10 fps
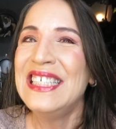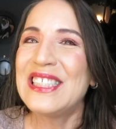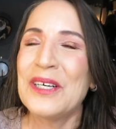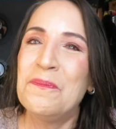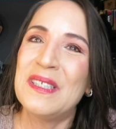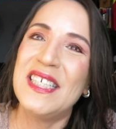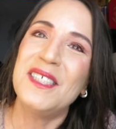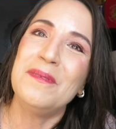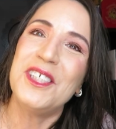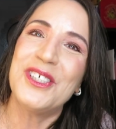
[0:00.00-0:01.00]
So
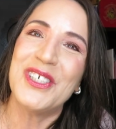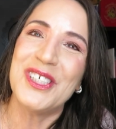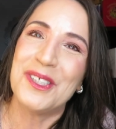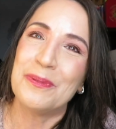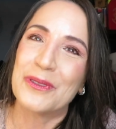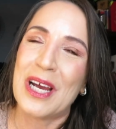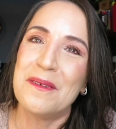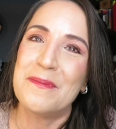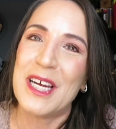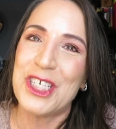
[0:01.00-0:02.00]
please be sure to
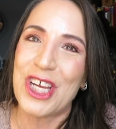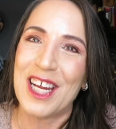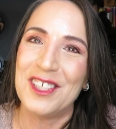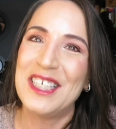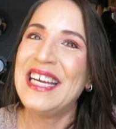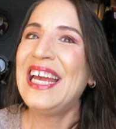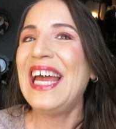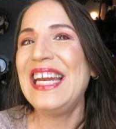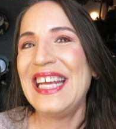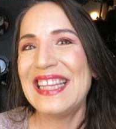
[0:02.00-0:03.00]
subscribe to my channel
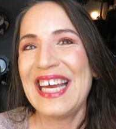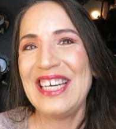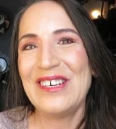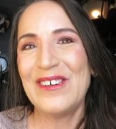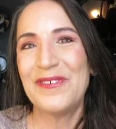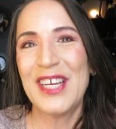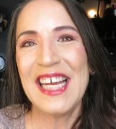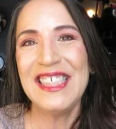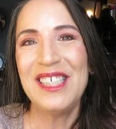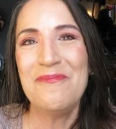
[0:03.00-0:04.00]
and hit that
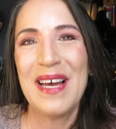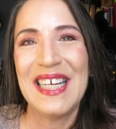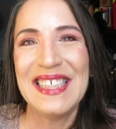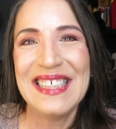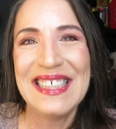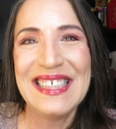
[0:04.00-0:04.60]
notification bell.